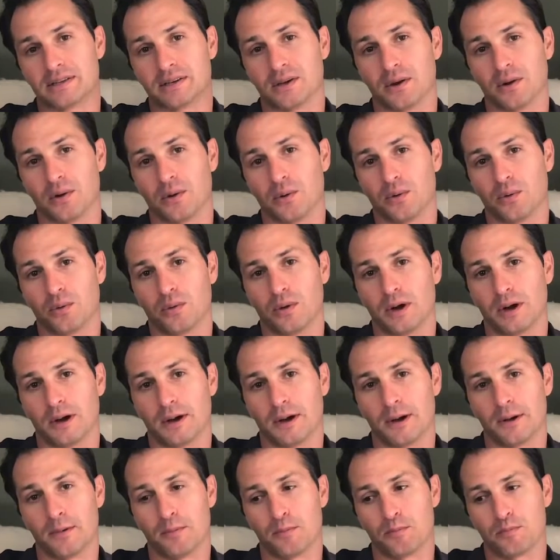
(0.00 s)

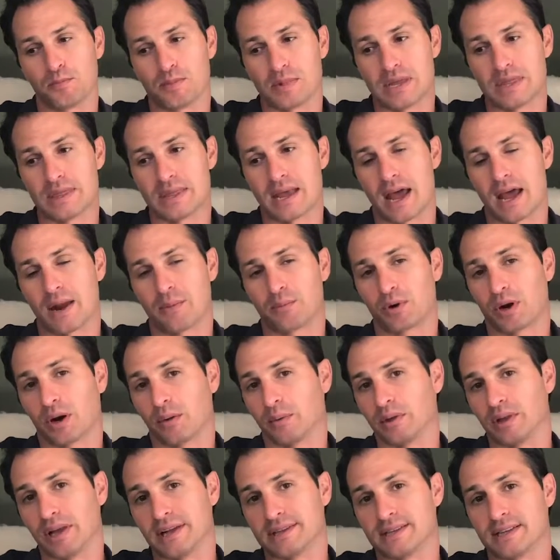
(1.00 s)
So and that
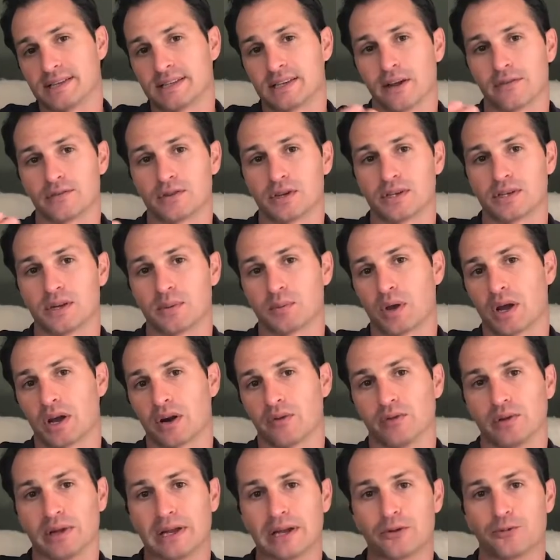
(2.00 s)
probably lends itself to some
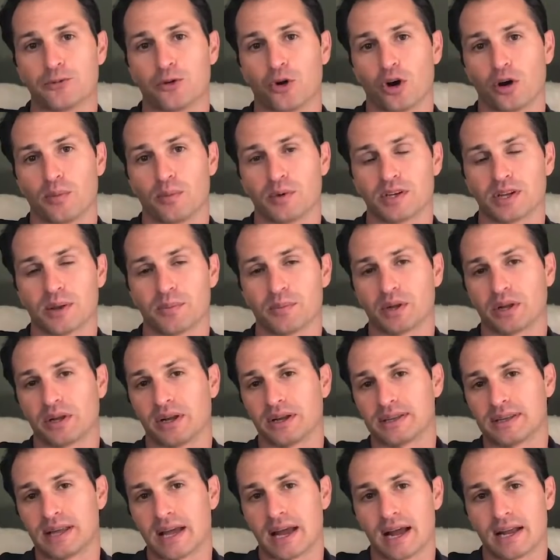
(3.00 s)
kind of link farm or something
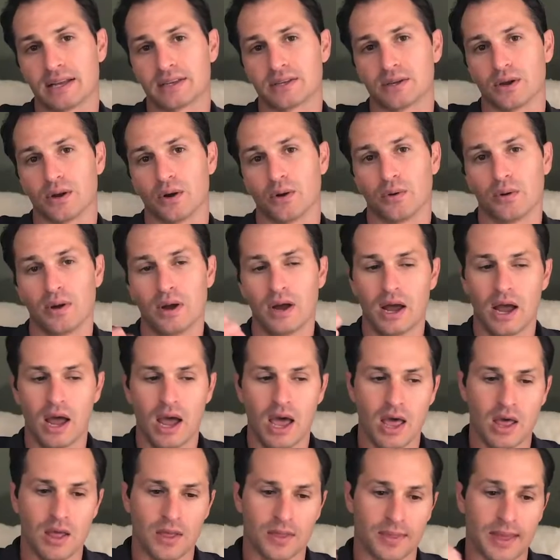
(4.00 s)
like that. So
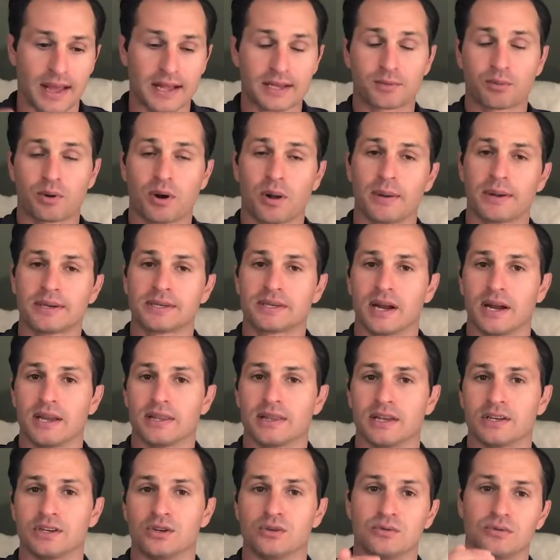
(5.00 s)
that's probably a
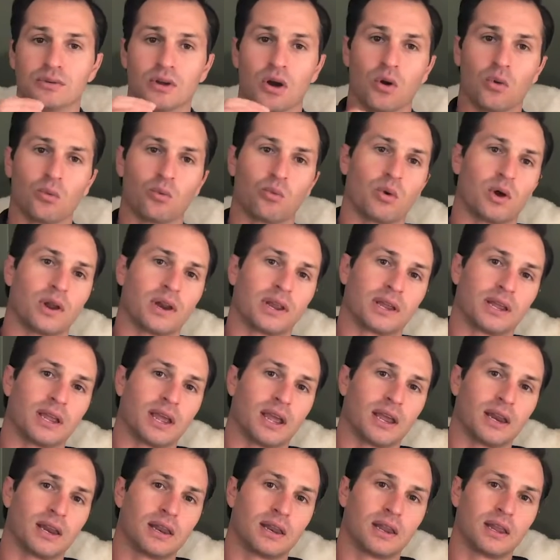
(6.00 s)
site that you don't want to
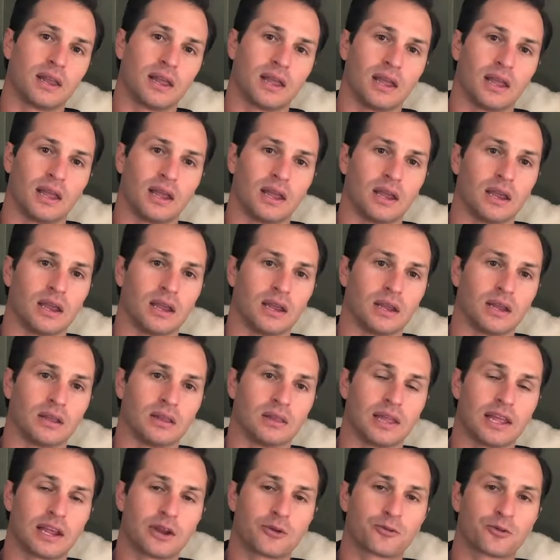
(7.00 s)
get a
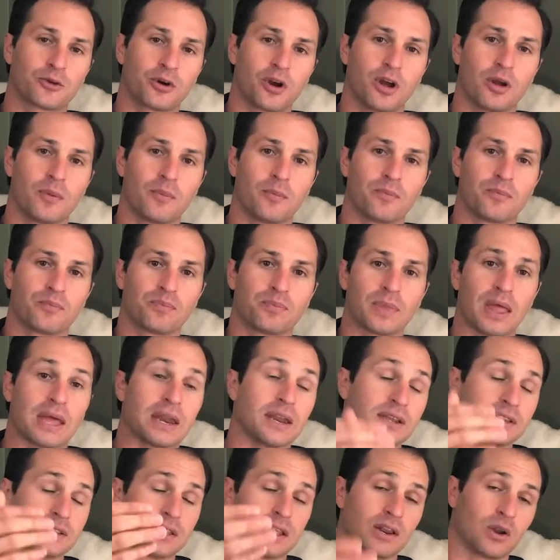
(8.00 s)
link from.
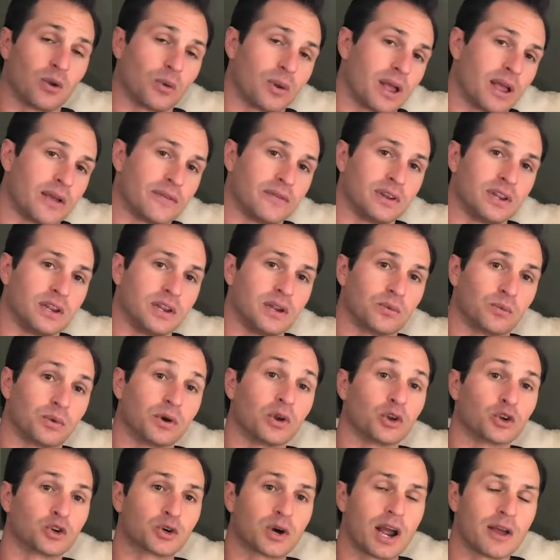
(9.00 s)
That is, they don't have any
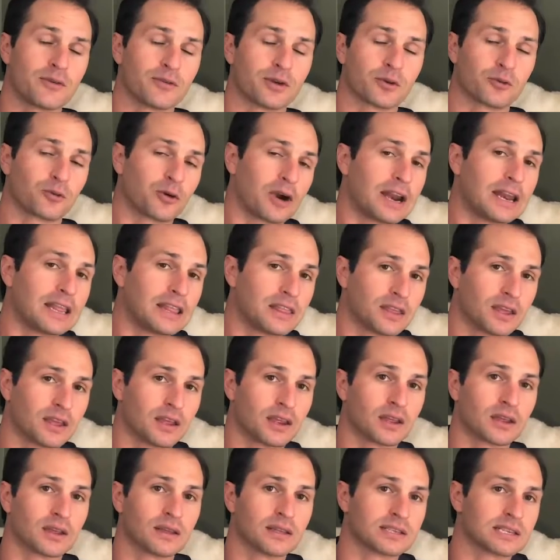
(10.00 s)
real traffic for
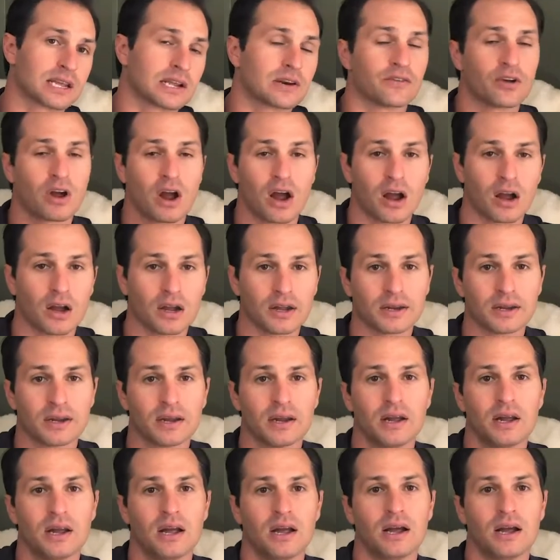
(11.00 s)
anything. It's kind of odd.